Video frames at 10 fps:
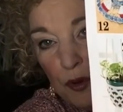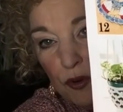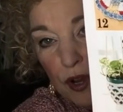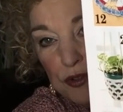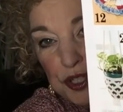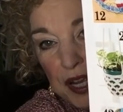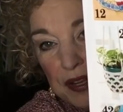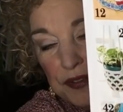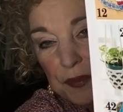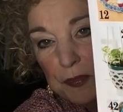
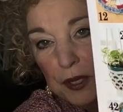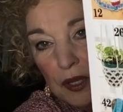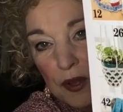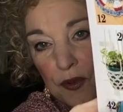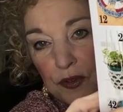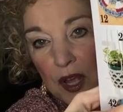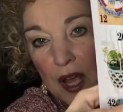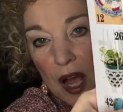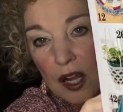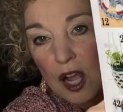crochets, some pillows,
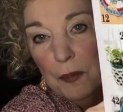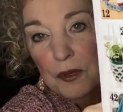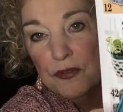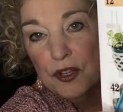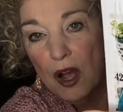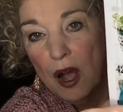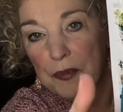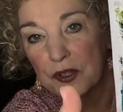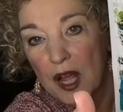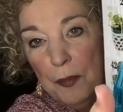a couple of
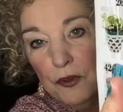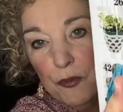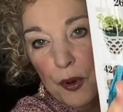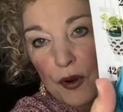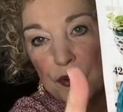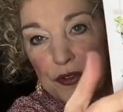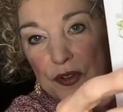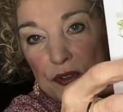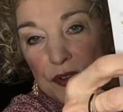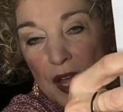tops, a couple of
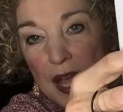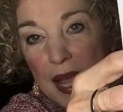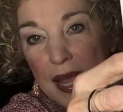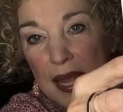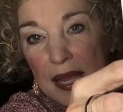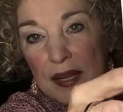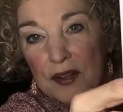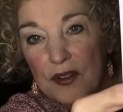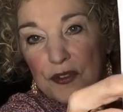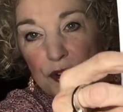purses, and
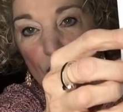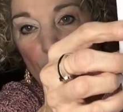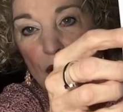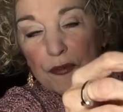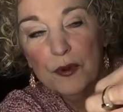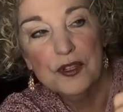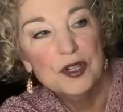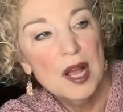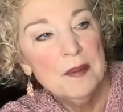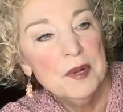a scarf, which
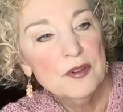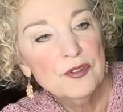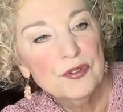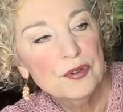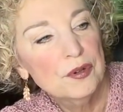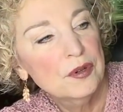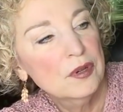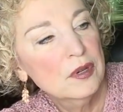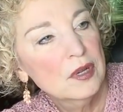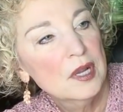I'm not
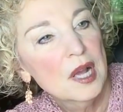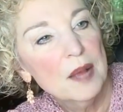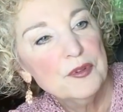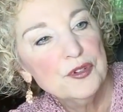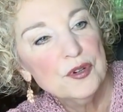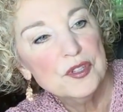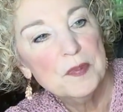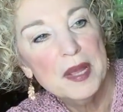sure, I'm sure this